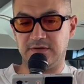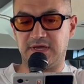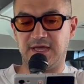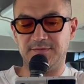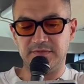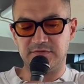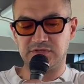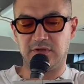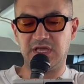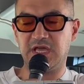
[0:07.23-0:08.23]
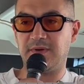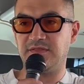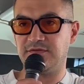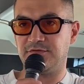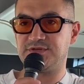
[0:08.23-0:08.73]
Okay, we're talking
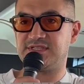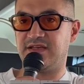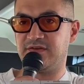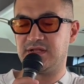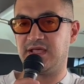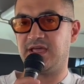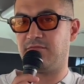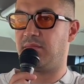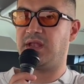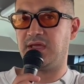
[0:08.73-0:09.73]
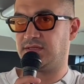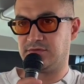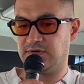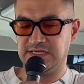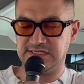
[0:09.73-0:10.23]
about the first seven. They have many other
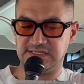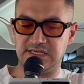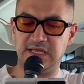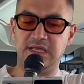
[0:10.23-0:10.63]
ones,